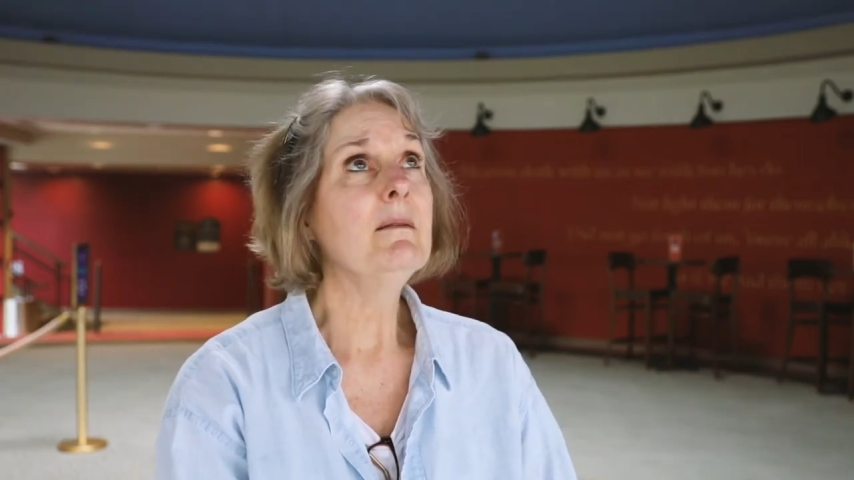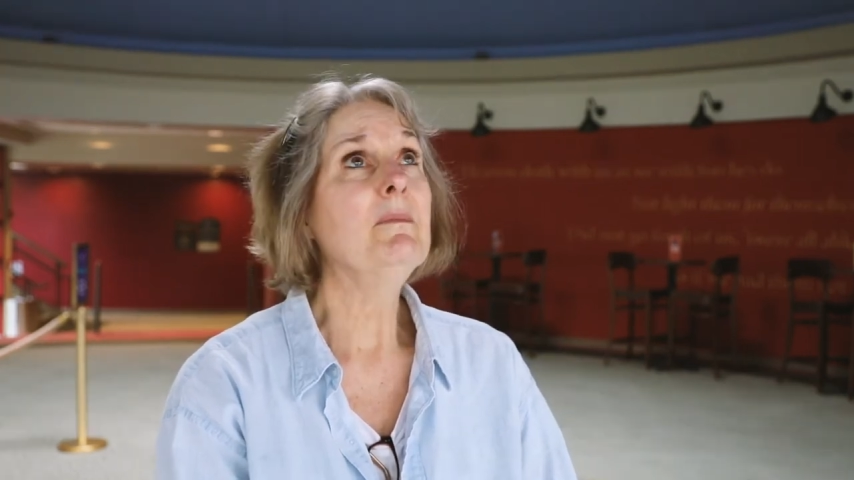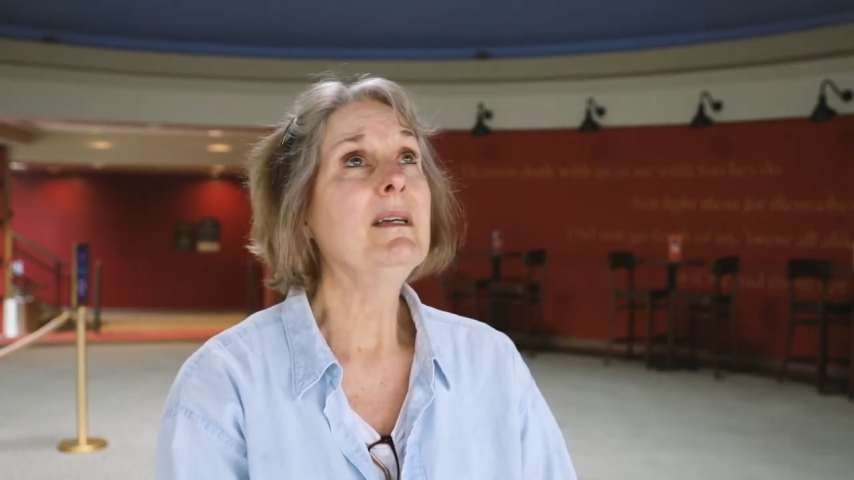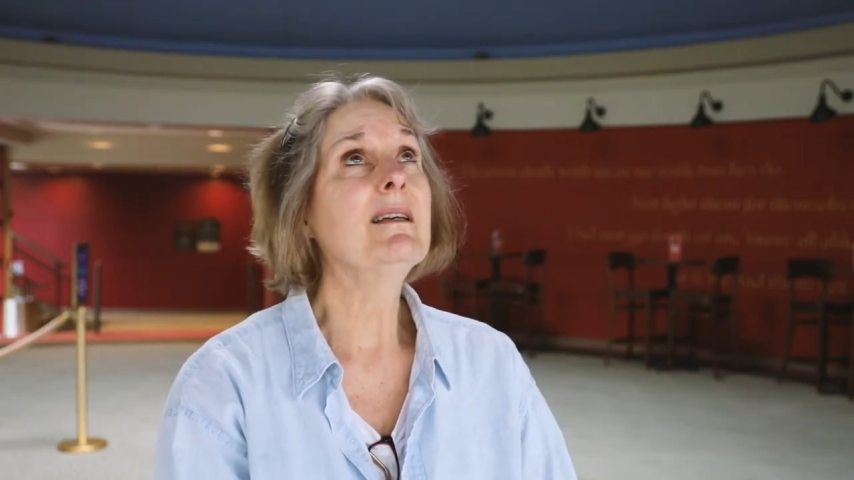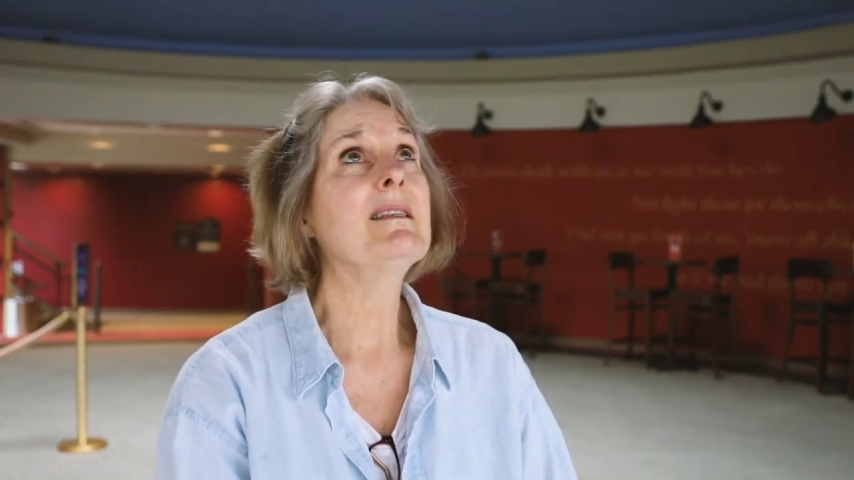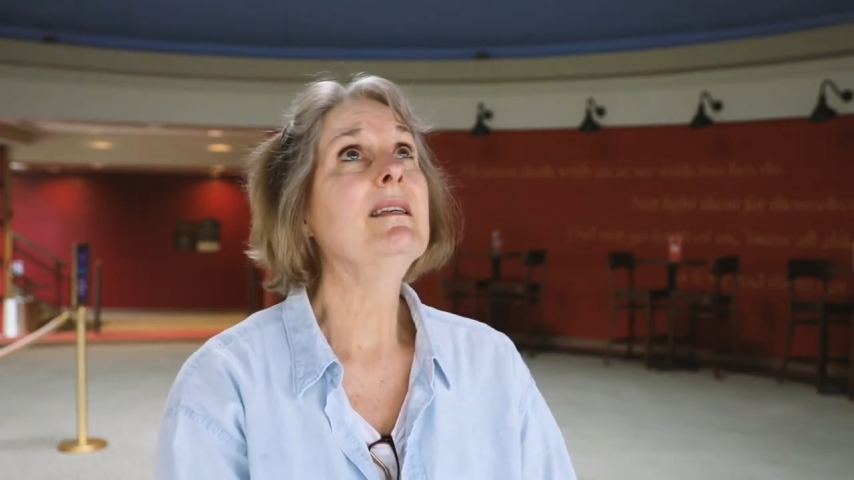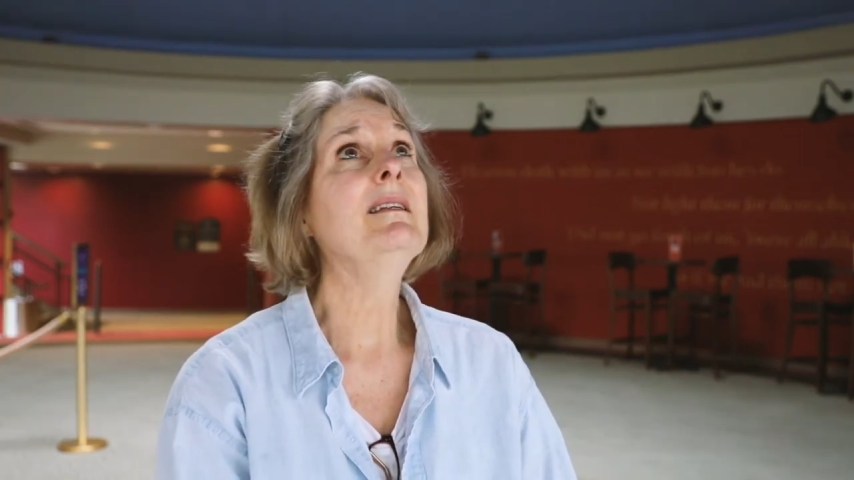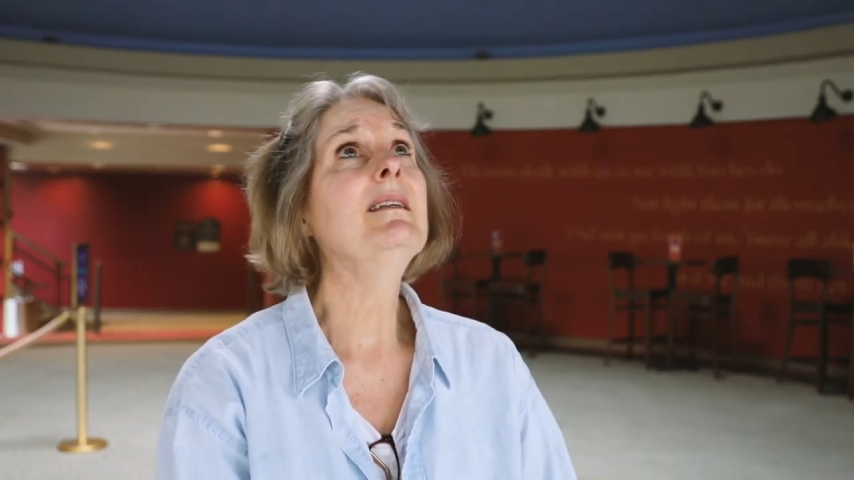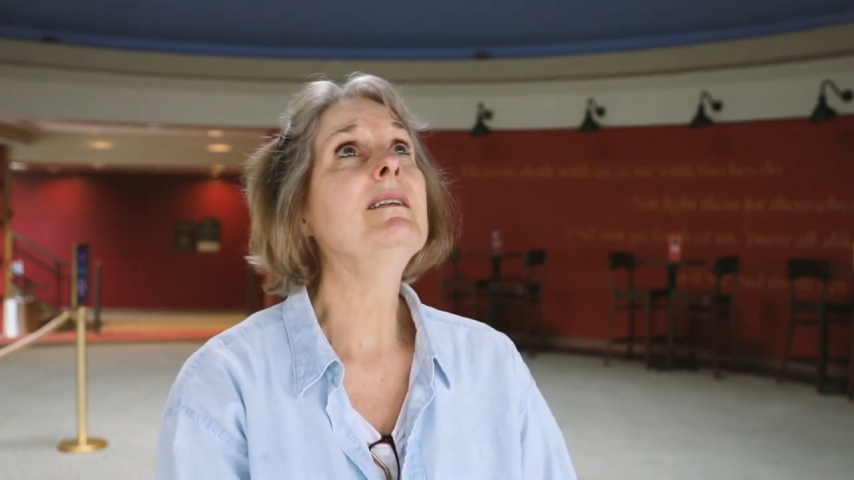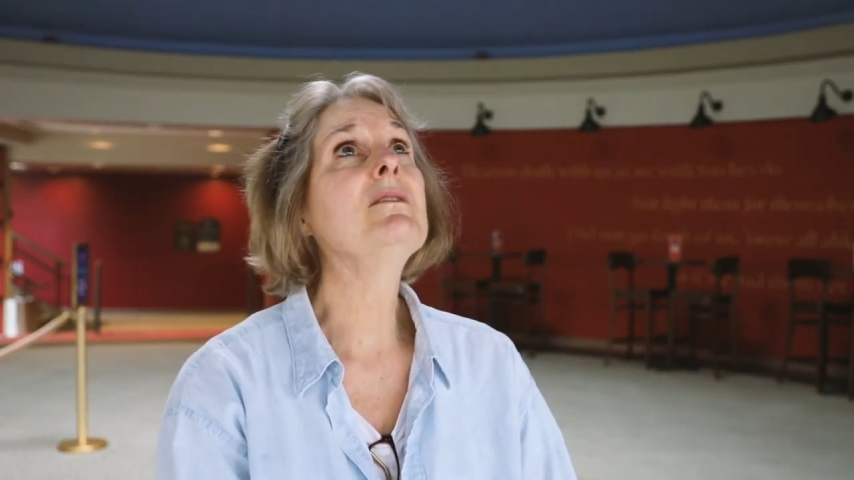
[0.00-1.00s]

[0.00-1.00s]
because it is